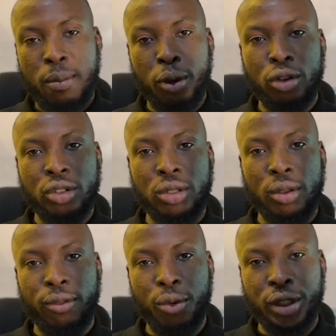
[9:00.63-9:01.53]
Because
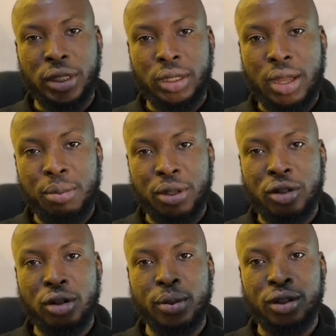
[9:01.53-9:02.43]
for a
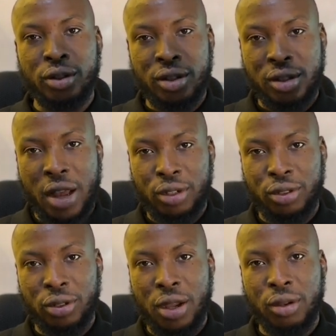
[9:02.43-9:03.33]
database to be
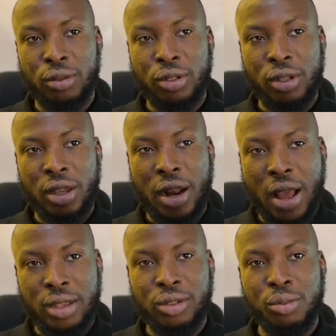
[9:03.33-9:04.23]
transactional, it
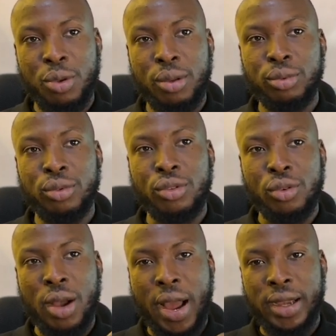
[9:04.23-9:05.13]
has to be able
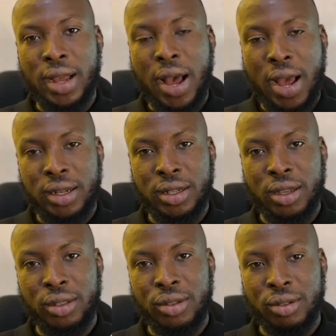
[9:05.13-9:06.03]
to
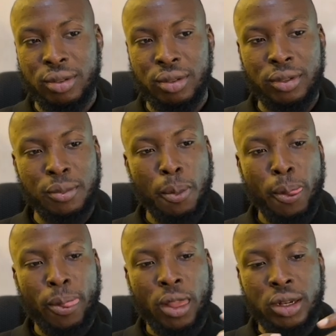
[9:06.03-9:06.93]
adhere to
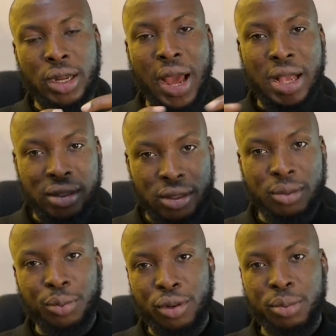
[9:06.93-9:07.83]
the
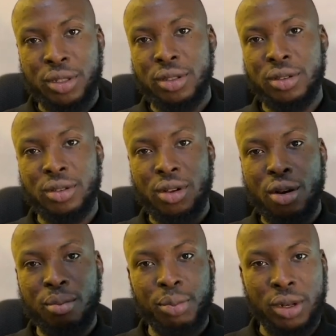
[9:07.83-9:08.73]
ACID properties
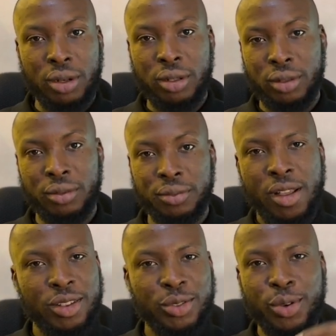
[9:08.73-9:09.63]
completely.
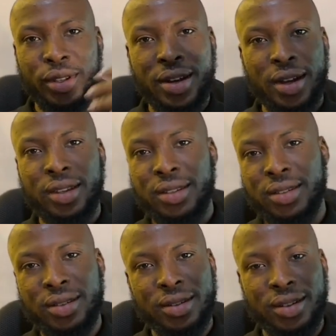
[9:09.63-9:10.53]
So in that
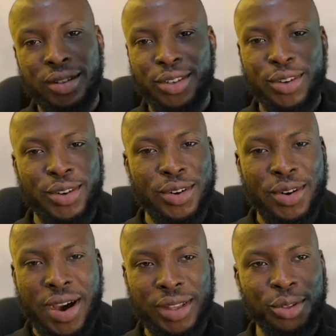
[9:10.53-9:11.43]
case,
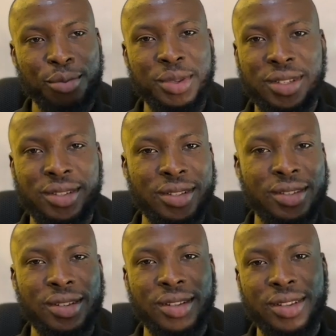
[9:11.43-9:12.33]
your
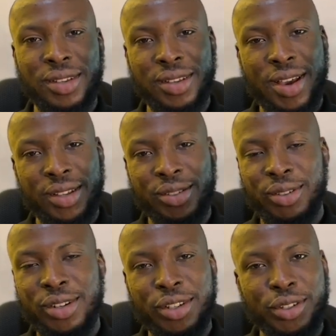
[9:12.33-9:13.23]
atomicity,
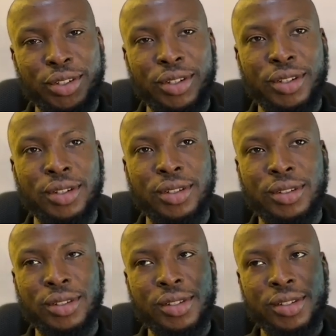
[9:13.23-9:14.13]

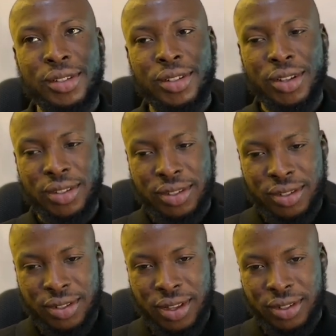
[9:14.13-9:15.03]
isolation,
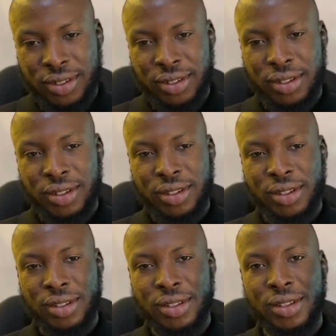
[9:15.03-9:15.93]

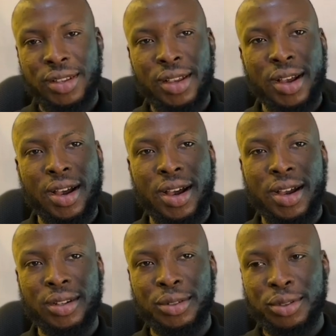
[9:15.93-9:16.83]
consistency,
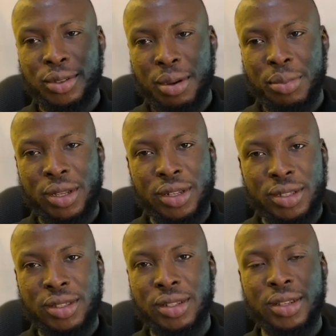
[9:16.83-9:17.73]

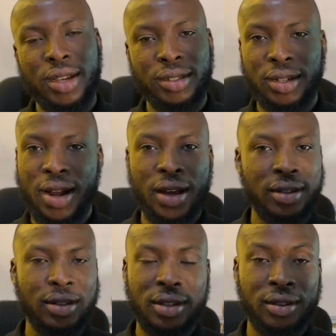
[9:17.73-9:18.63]
durability, and the
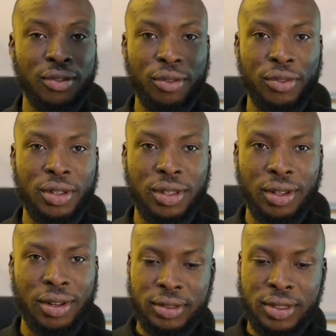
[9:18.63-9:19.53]
likes is
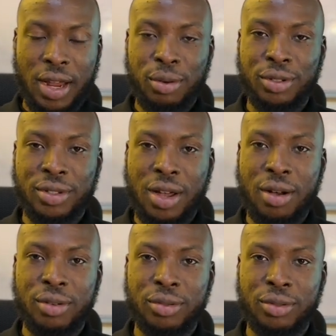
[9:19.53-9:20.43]
forfeited. That was
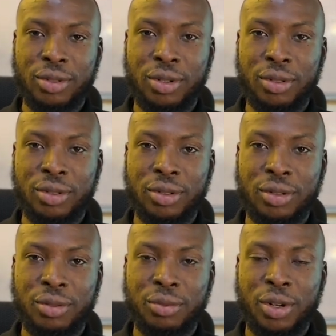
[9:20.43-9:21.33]
how
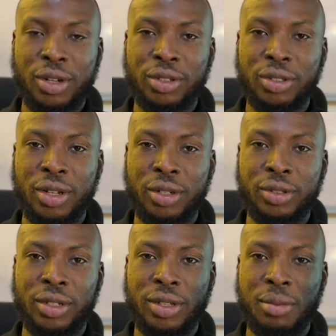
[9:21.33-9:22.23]
non-relational
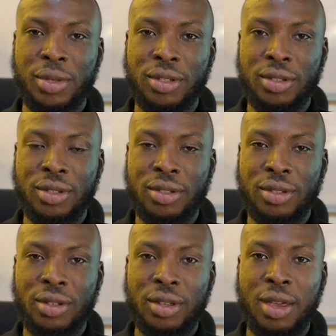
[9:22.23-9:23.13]
databases
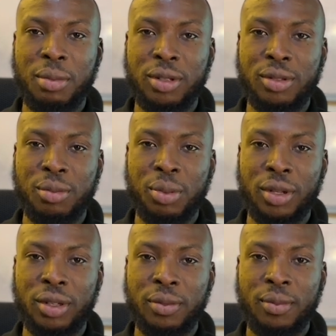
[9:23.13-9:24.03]
came into
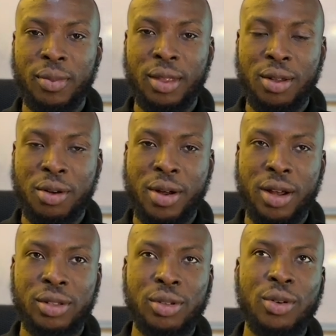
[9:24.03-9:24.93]
play. All
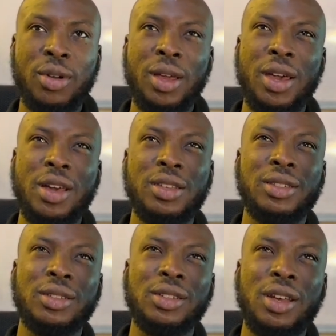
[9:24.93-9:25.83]
right. So
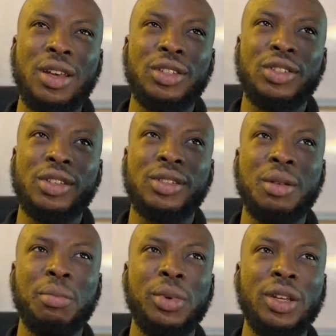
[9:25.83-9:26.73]
it's just
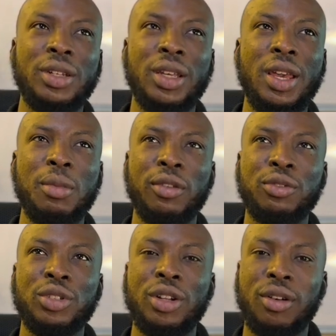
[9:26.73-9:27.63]
simply the game of
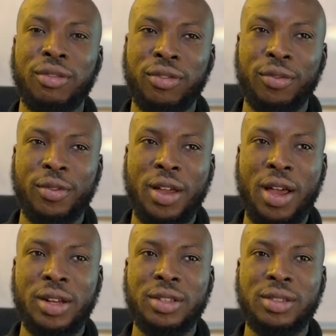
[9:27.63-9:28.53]
trade-off,
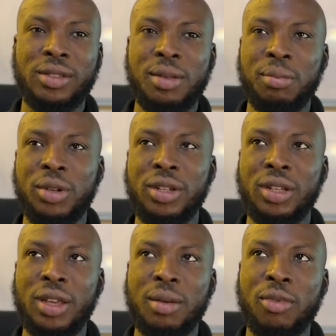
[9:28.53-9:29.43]
and it's simply
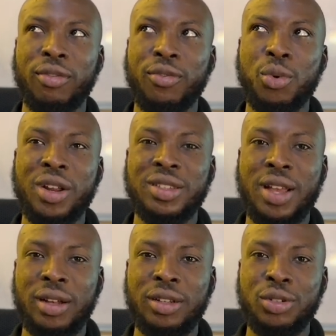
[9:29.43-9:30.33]
the game of what
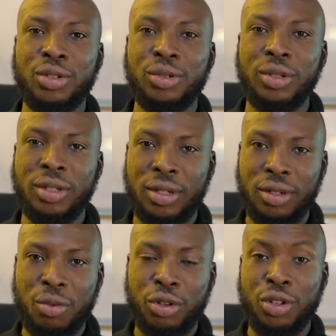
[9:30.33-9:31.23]
exactly do you need?
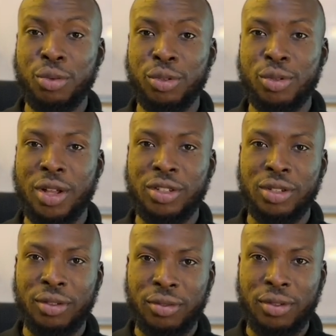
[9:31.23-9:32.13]
What do you want to
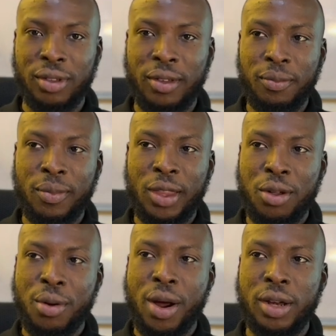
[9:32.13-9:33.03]
achieve?
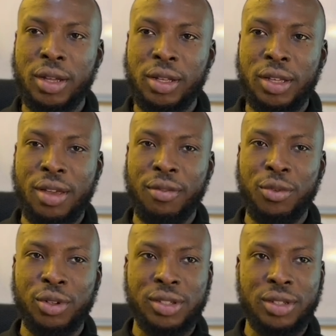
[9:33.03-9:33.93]
All right. If
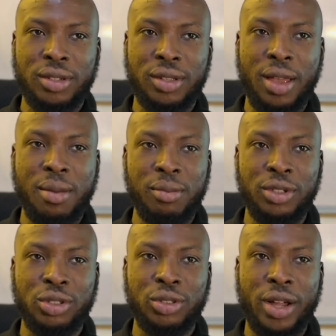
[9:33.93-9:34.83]
your system
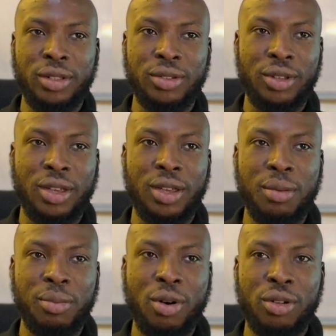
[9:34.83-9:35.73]
is trying to keep
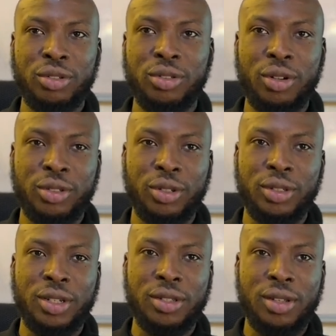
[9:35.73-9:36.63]
unstructured
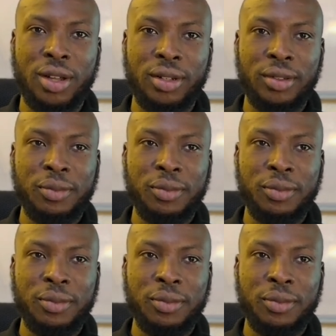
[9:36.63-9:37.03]
data,